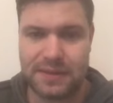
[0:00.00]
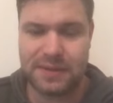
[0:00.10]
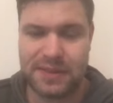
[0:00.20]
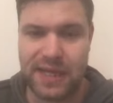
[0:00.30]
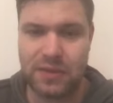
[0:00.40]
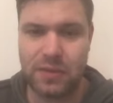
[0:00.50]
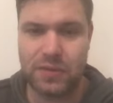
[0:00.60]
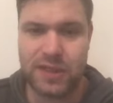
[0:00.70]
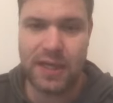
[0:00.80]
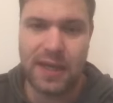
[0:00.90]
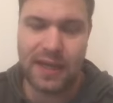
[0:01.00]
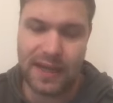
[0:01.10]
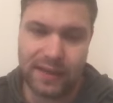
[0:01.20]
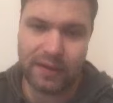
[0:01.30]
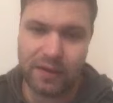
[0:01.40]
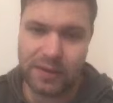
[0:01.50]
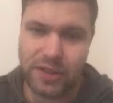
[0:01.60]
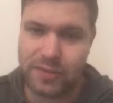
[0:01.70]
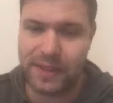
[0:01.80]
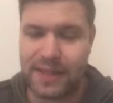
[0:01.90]
singles and a little
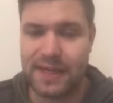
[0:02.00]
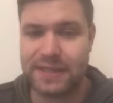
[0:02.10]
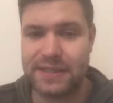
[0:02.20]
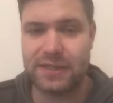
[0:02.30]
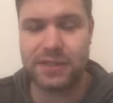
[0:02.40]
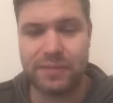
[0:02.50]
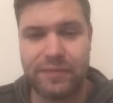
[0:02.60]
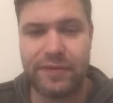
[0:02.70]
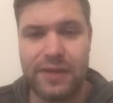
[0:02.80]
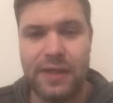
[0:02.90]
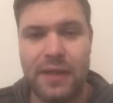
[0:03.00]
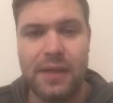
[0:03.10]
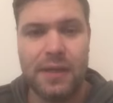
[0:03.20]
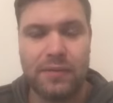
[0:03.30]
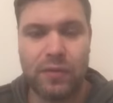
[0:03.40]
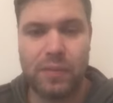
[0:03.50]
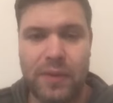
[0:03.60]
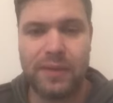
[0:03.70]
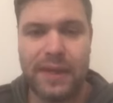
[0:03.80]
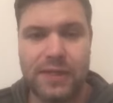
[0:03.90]
each way Trixie or something.
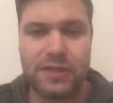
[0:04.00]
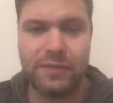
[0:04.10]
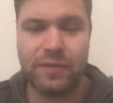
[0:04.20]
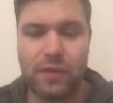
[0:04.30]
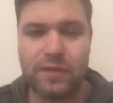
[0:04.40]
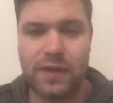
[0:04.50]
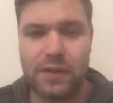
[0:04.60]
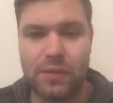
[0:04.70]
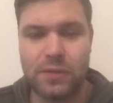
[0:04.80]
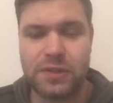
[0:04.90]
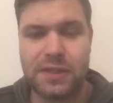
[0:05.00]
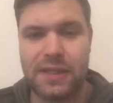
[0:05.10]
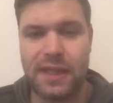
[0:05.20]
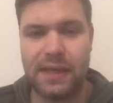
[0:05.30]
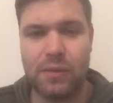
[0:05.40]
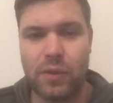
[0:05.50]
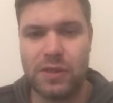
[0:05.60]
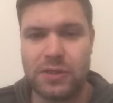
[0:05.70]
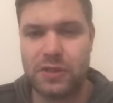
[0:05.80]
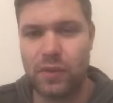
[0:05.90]
£4 gets you involved in those today.
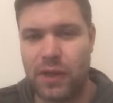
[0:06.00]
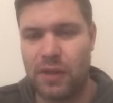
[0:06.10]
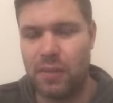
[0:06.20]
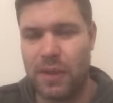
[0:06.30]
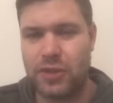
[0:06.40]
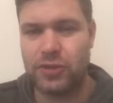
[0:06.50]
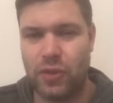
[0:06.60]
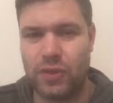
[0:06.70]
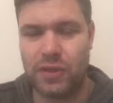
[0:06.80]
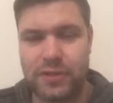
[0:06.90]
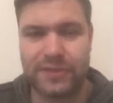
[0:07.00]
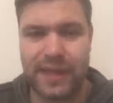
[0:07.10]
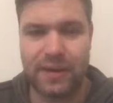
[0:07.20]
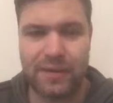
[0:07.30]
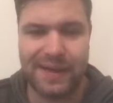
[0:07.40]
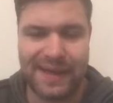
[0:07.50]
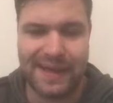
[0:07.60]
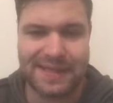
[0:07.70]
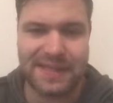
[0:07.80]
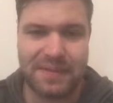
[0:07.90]
One's going a little bit shorter, so get on
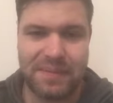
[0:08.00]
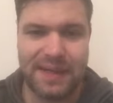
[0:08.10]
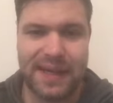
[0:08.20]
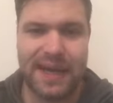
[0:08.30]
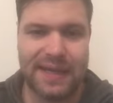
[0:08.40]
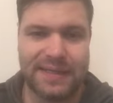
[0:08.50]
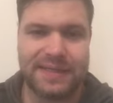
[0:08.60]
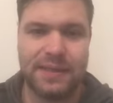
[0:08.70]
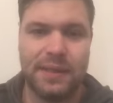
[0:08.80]
ASAP, guys.